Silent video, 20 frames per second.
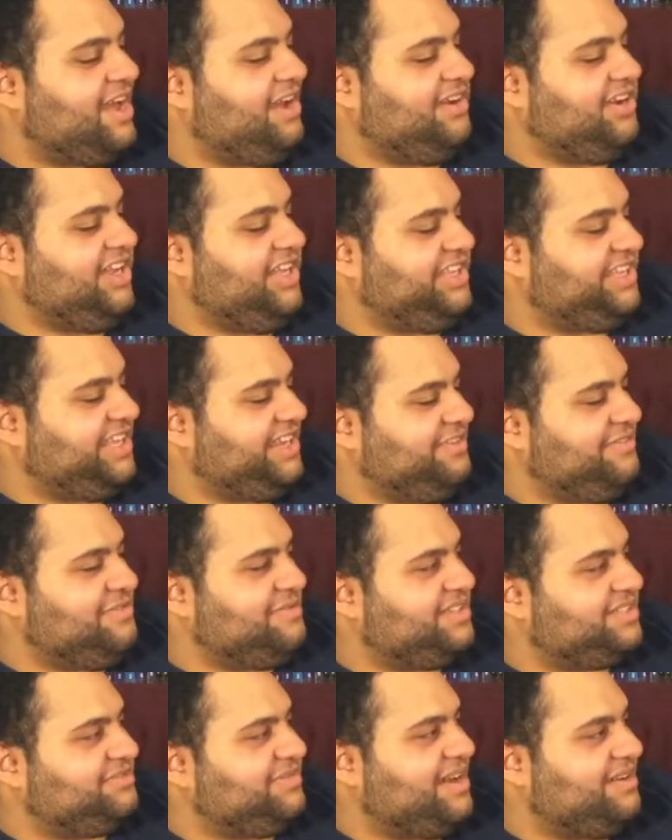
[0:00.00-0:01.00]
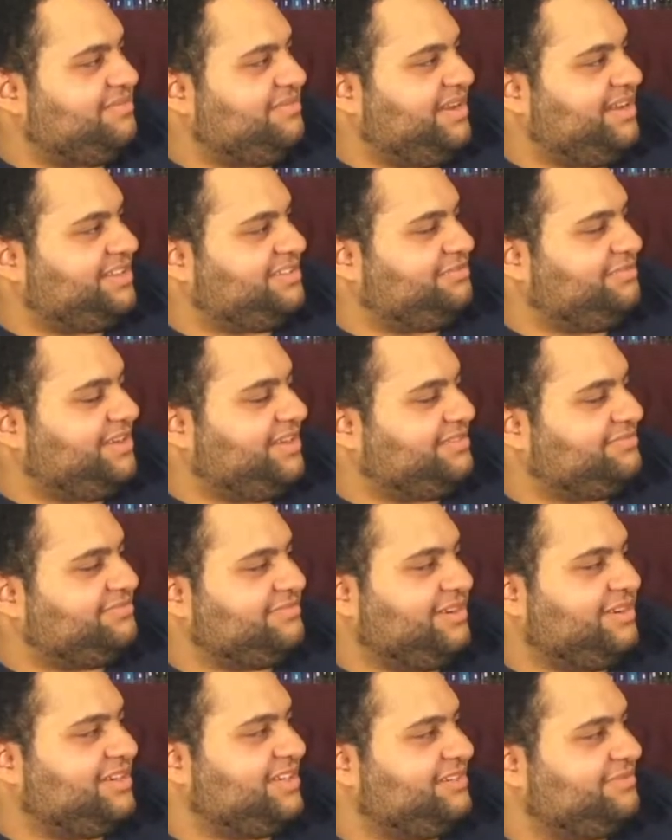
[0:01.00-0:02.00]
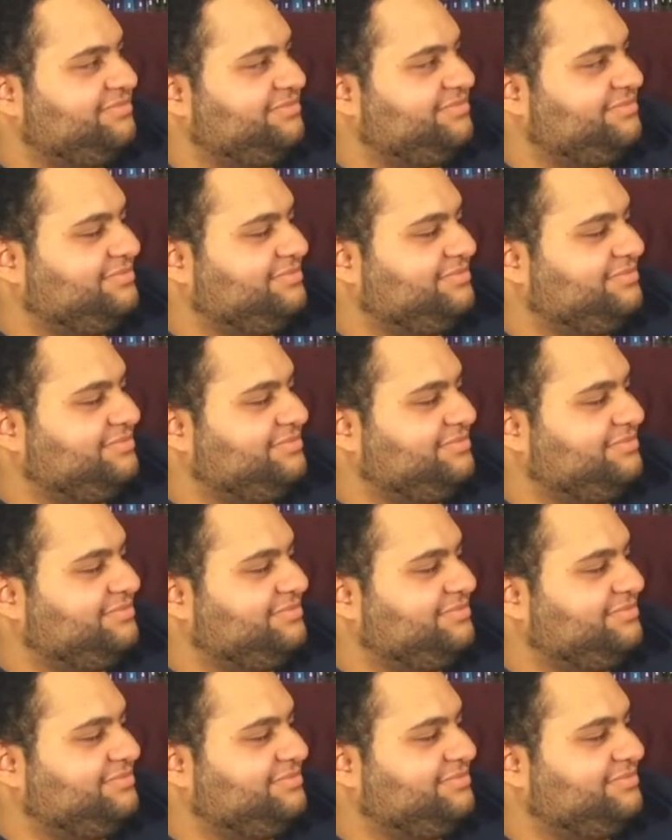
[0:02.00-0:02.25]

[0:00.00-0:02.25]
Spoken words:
I don't really think of him as mob boss, but okay.